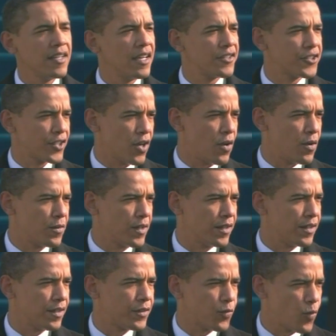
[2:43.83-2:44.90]
he has
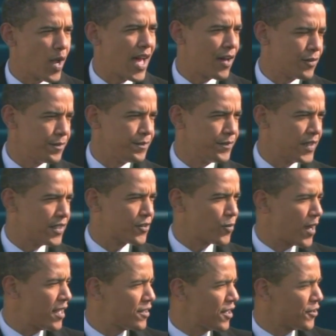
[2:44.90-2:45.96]
shown throughout this
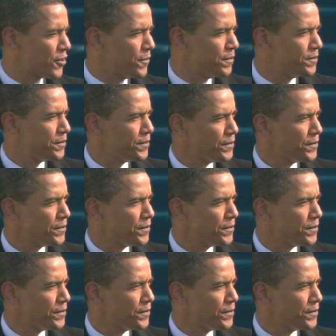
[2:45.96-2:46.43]
transition.